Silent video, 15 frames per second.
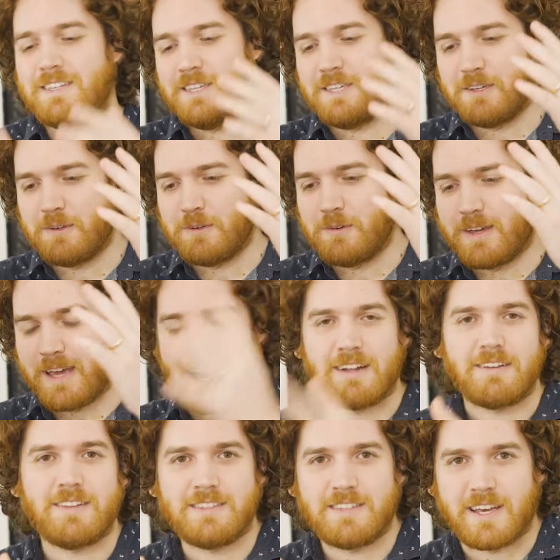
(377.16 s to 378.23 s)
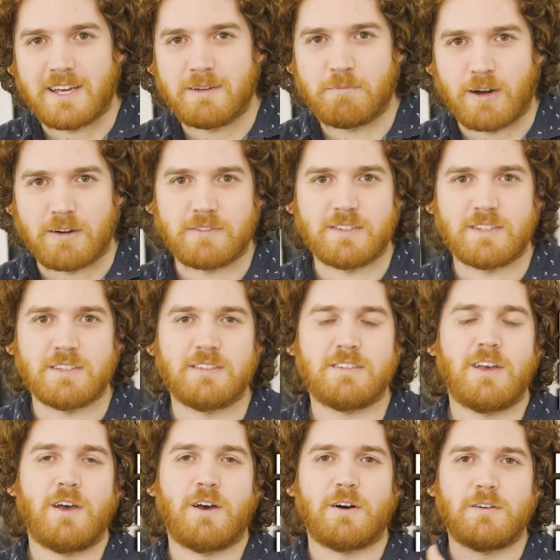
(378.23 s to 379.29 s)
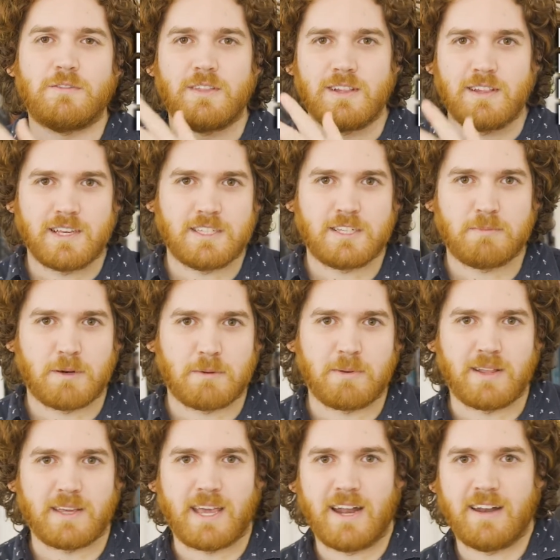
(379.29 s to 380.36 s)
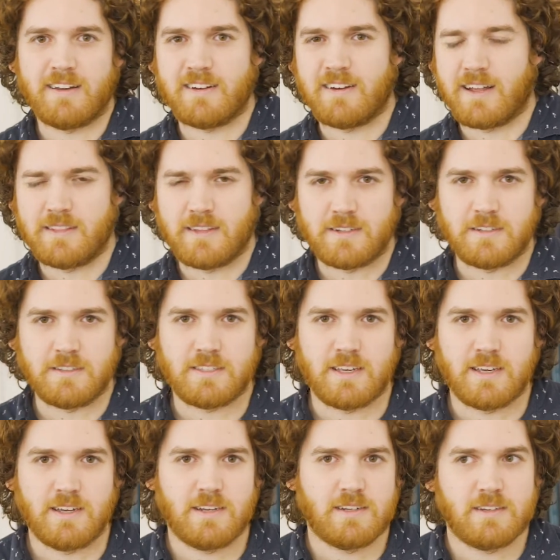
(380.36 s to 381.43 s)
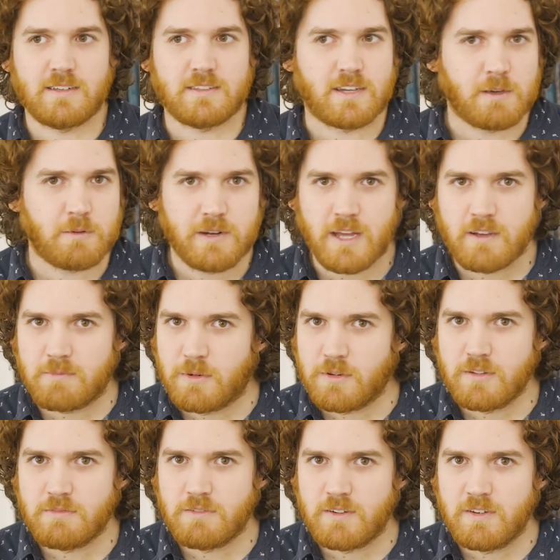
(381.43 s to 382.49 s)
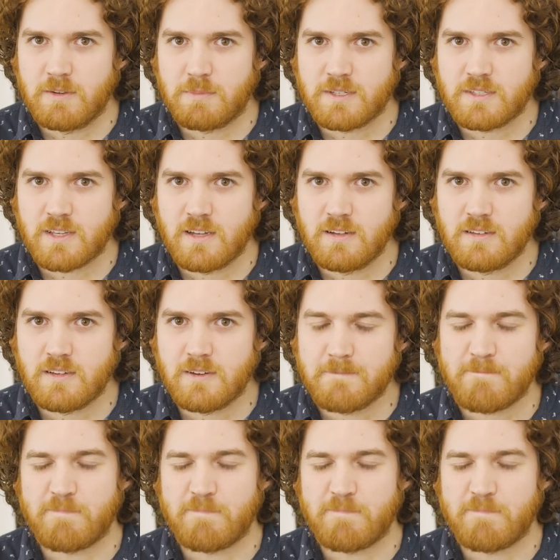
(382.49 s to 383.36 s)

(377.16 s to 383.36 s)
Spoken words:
you count the second preferences of the least popular candidate. And then you see, does anyone have more than 50%?